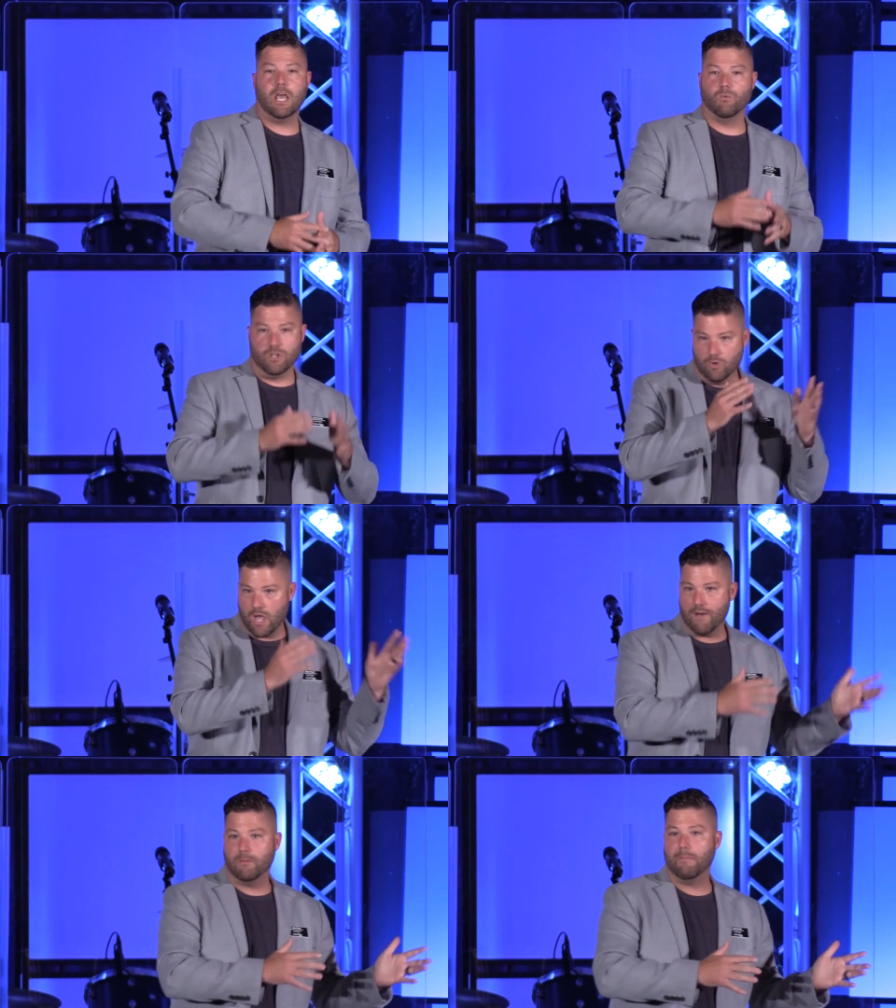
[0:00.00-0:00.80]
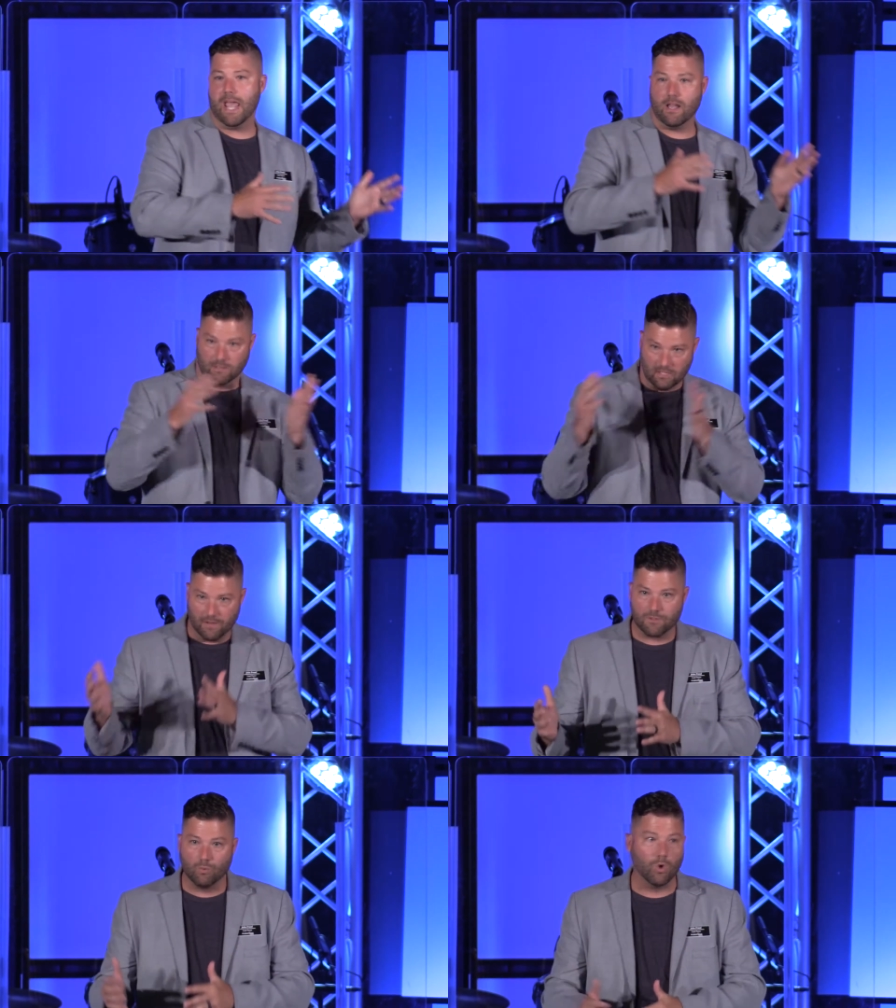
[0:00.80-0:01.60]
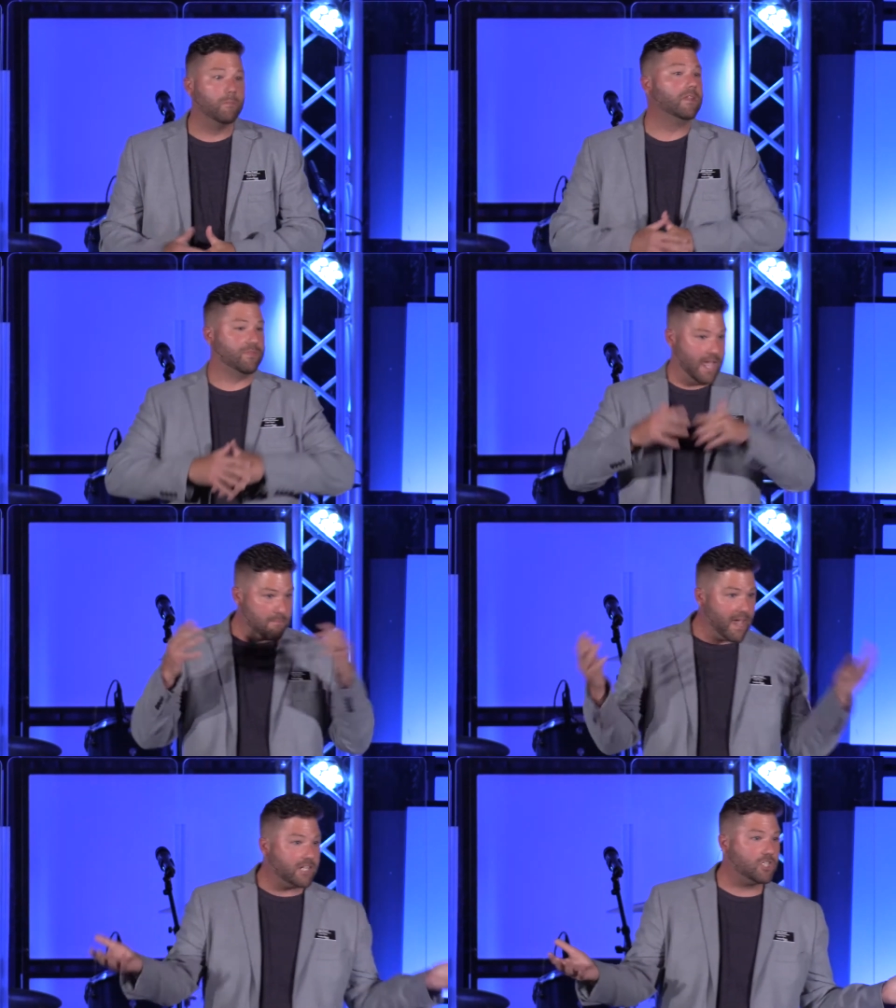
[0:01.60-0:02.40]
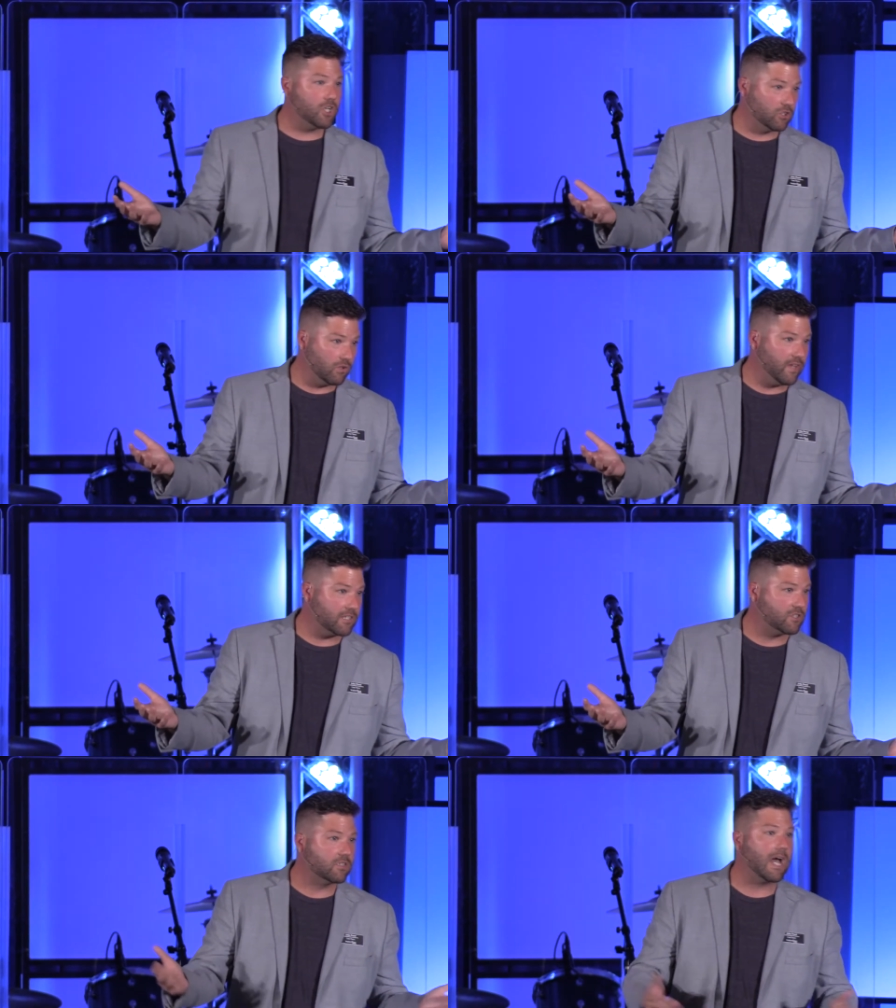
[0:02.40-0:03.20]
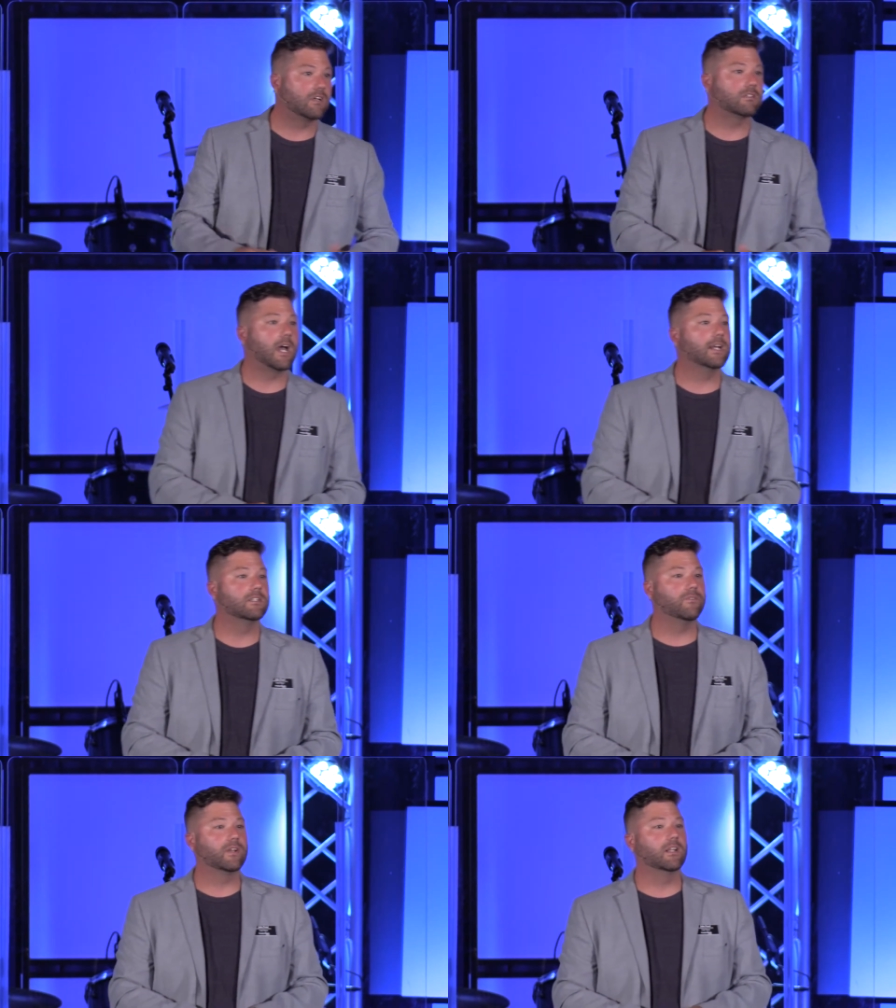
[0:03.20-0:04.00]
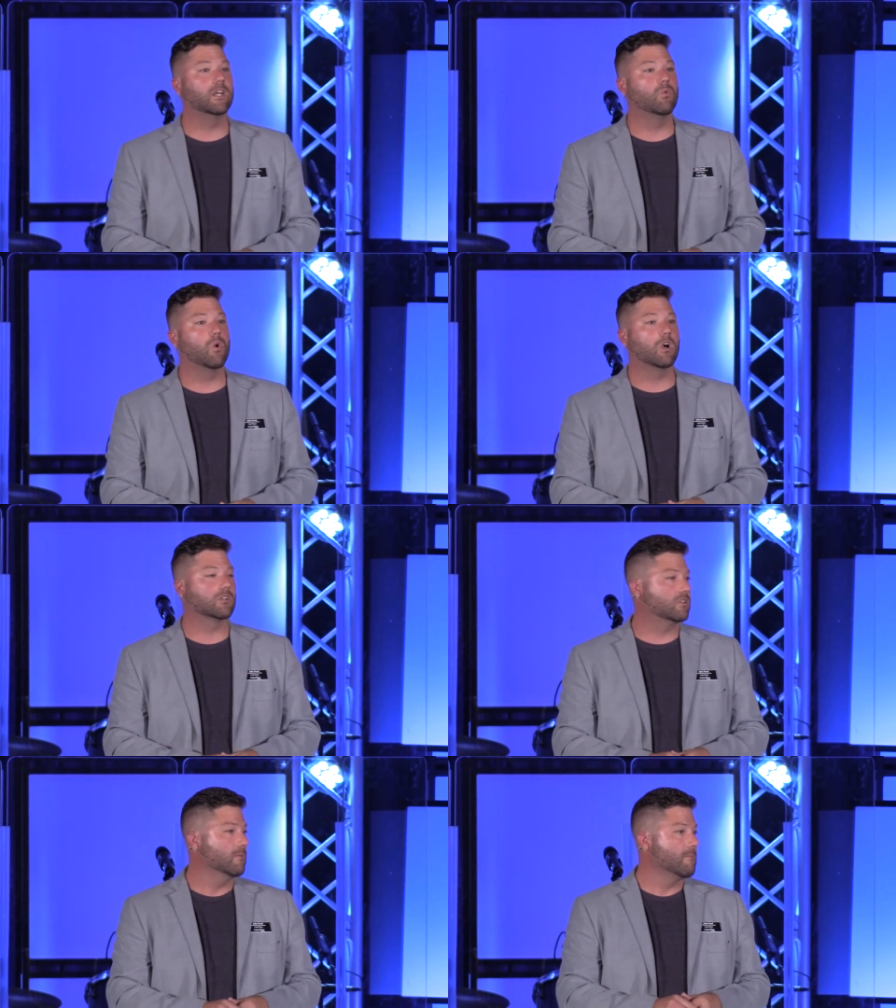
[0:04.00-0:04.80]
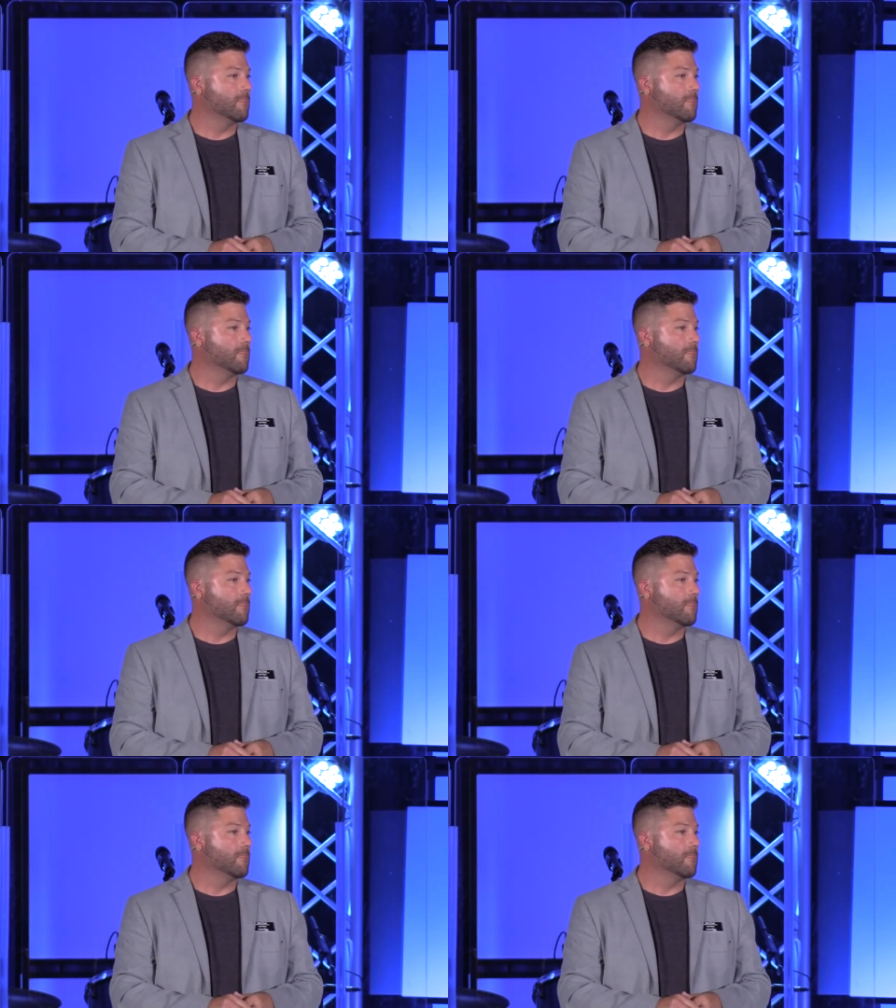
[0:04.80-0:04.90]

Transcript: and when you have a man loves a woman, they make children. That's just how scientifically it works.